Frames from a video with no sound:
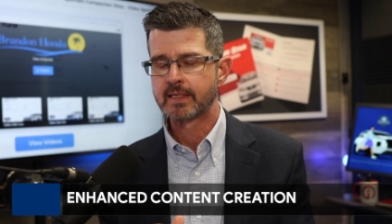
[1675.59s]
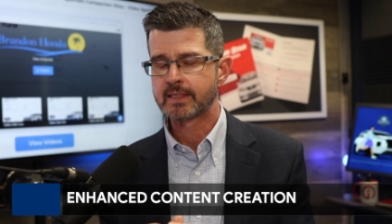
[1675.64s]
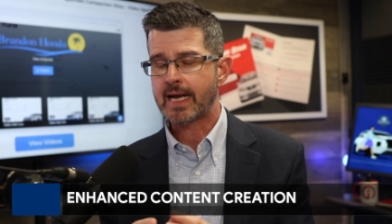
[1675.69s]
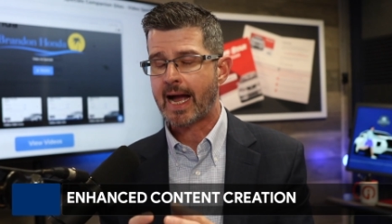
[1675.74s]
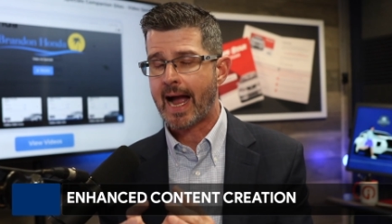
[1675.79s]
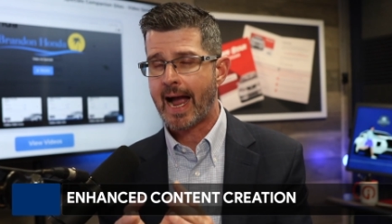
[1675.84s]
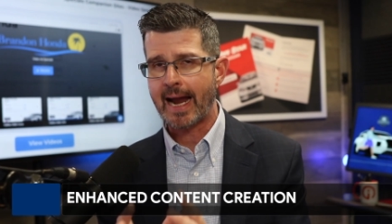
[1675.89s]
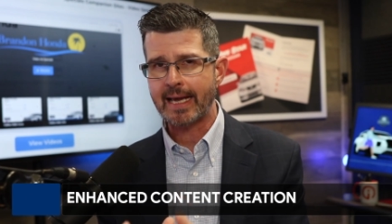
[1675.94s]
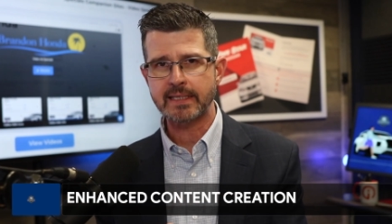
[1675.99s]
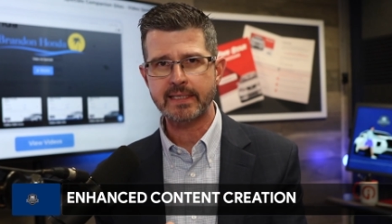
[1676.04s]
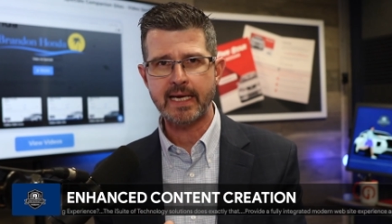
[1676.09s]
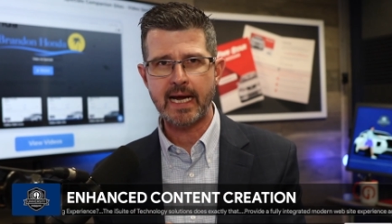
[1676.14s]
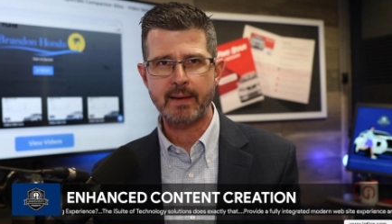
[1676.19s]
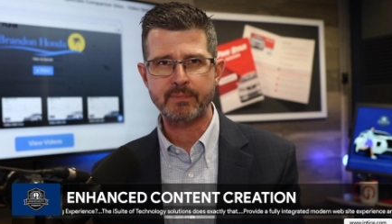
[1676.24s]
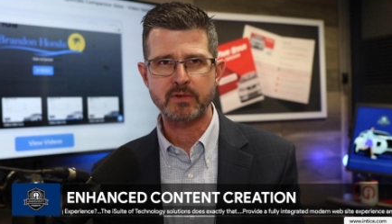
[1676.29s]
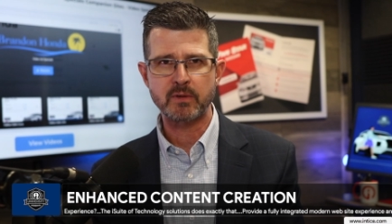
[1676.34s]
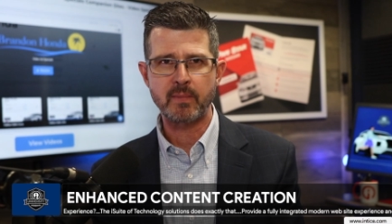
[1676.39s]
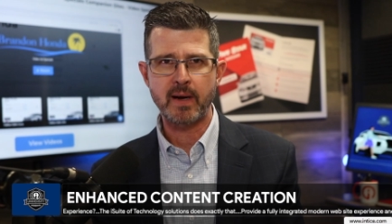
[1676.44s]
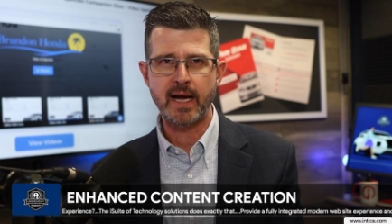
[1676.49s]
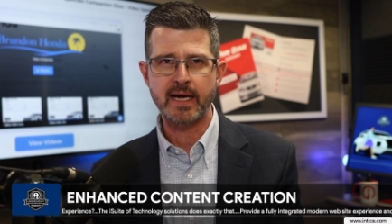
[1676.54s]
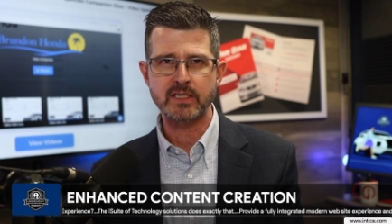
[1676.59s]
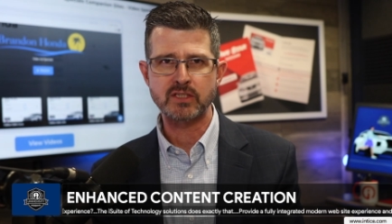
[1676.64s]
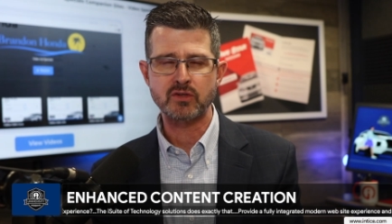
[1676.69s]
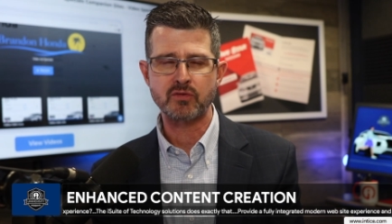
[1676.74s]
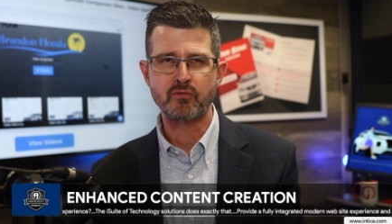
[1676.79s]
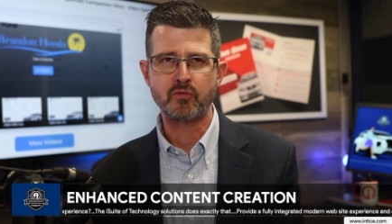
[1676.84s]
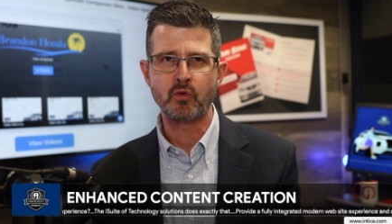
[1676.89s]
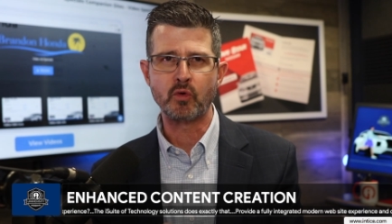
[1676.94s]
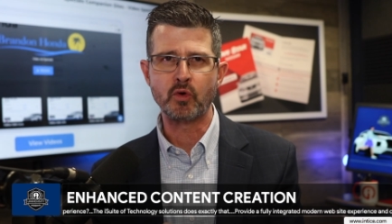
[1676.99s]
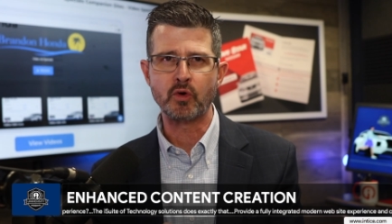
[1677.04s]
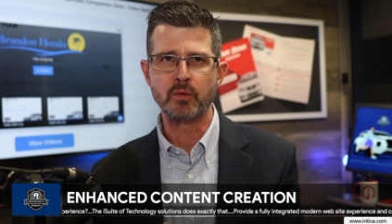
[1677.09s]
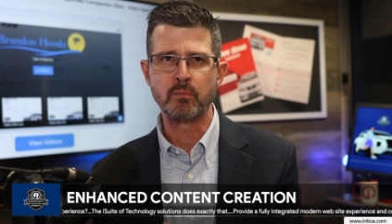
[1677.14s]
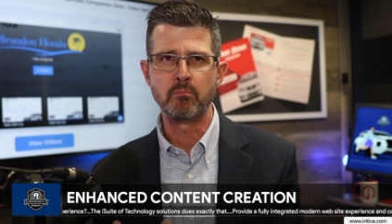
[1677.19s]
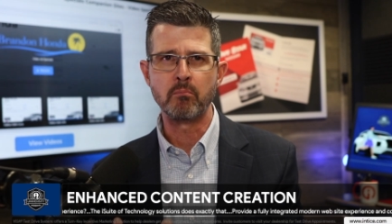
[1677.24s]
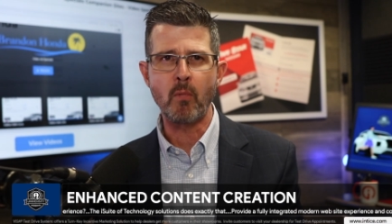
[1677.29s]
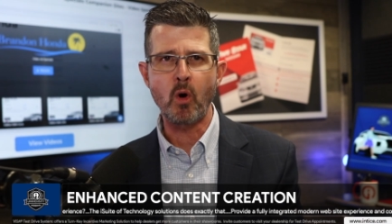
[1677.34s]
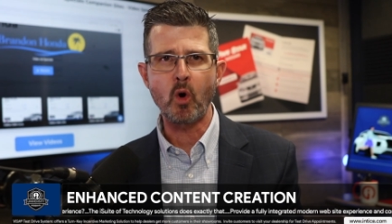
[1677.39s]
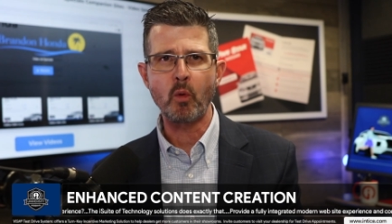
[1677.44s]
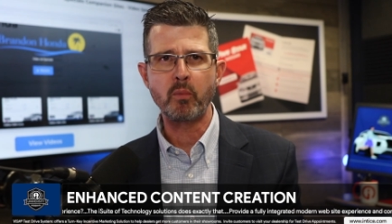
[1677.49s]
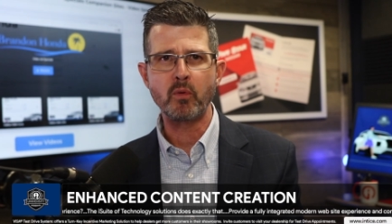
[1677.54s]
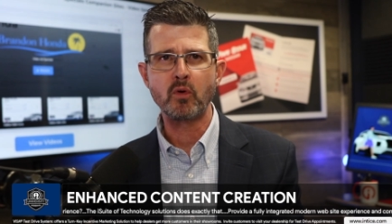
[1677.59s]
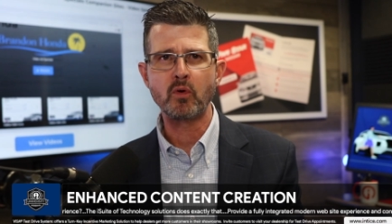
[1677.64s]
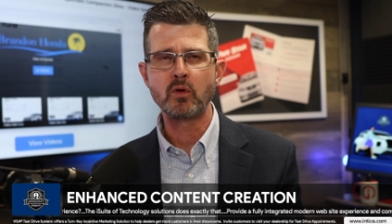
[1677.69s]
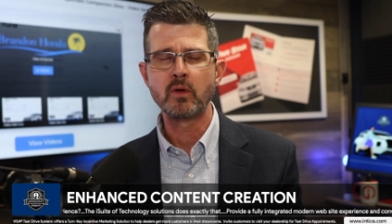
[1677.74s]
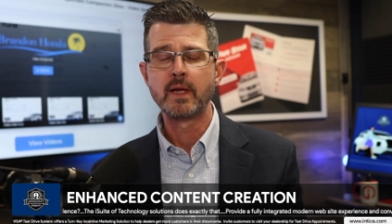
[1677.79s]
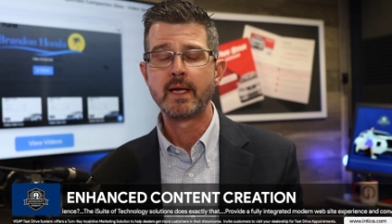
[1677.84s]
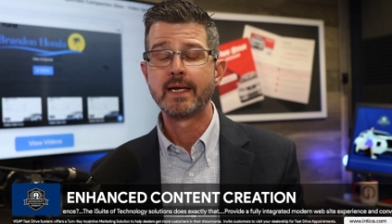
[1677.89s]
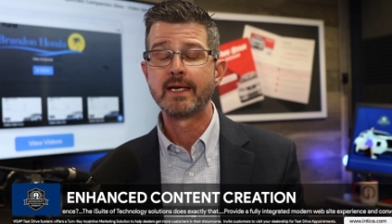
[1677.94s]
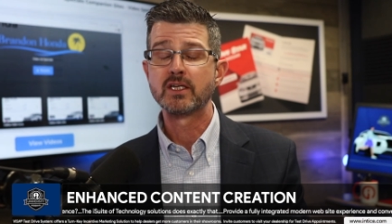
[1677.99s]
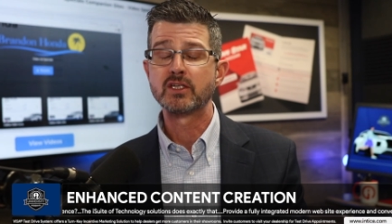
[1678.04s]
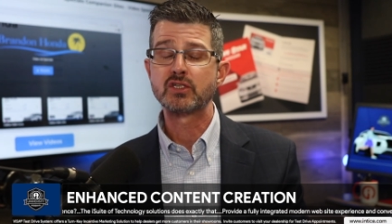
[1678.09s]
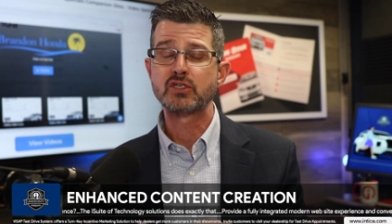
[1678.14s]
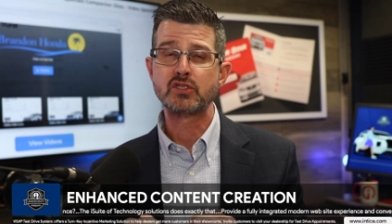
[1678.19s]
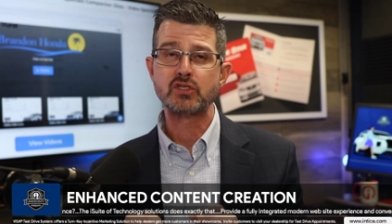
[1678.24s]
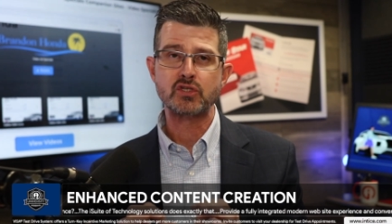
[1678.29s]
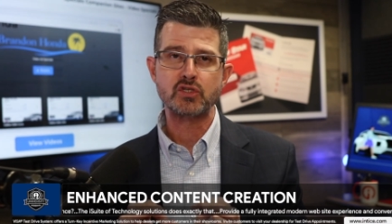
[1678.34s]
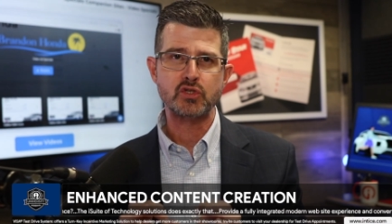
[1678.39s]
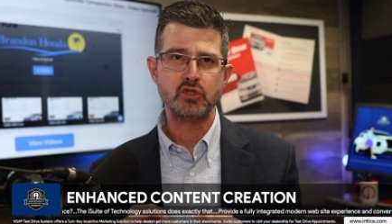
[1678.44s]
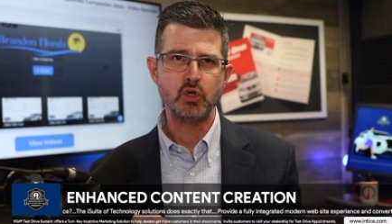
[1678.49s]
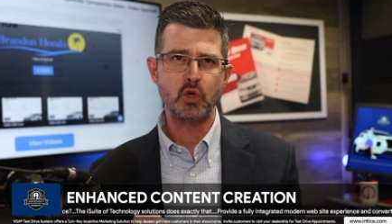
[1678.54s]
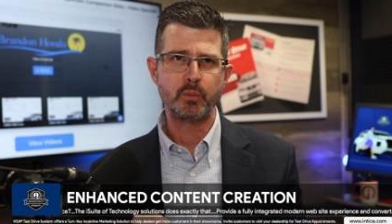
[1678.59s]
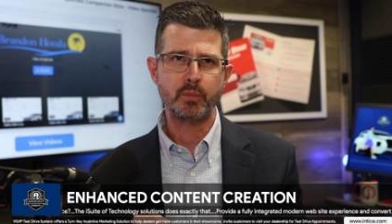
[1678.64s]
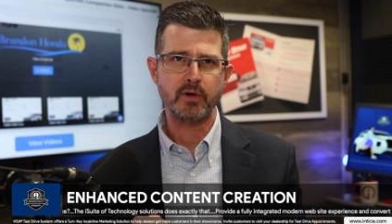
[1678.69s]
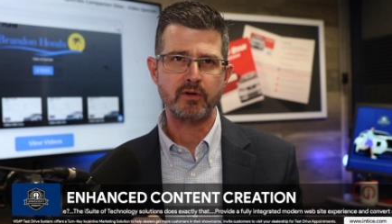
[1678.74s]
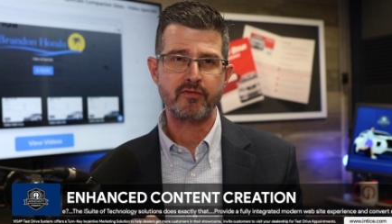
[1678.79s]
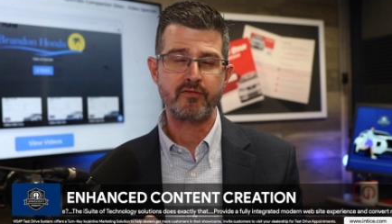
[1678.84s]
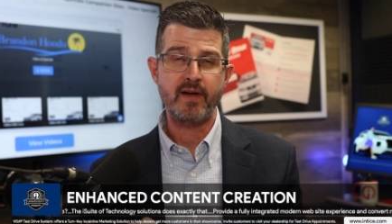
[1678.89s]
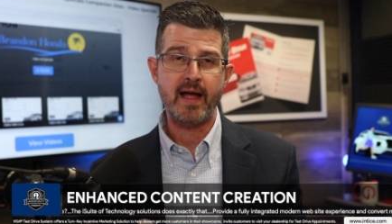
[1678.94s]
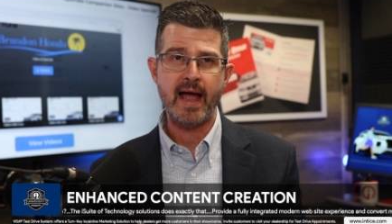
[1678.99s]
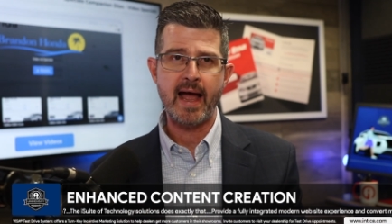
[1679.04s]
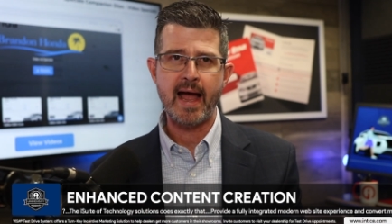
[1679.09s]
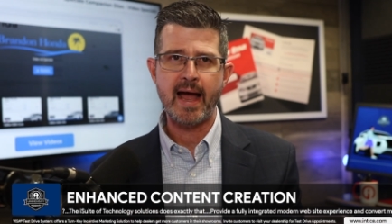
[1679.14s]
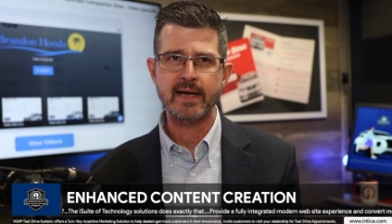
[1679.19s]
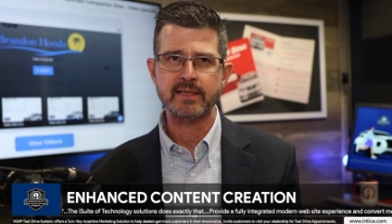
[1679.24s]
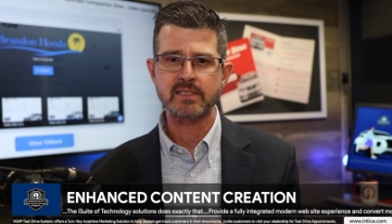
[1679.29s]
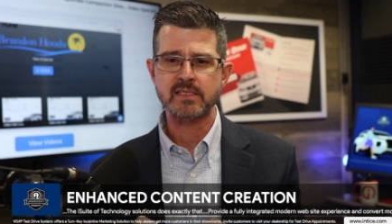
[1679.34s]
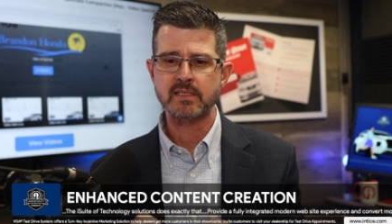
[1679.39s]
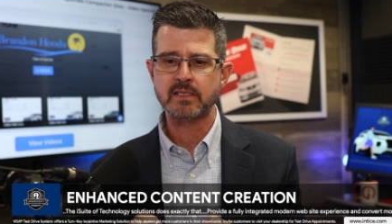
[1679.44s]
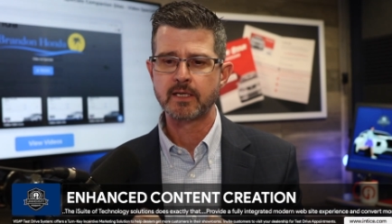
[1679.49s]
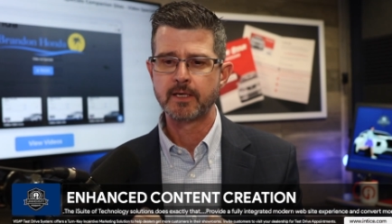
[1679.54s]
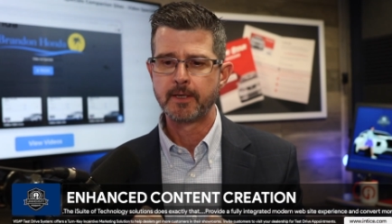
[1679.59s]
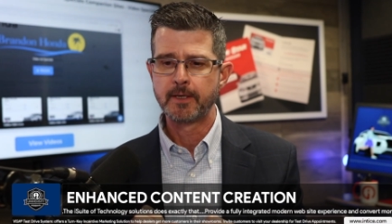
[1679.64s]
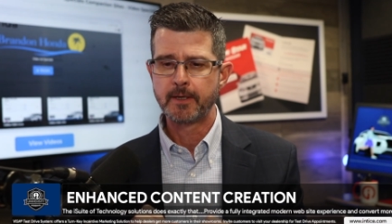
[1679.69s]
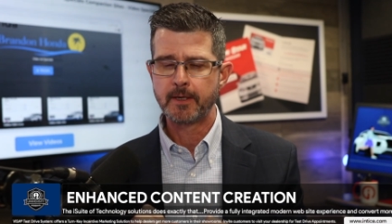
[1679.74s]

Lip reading: Highly optimized for mobile, super fast,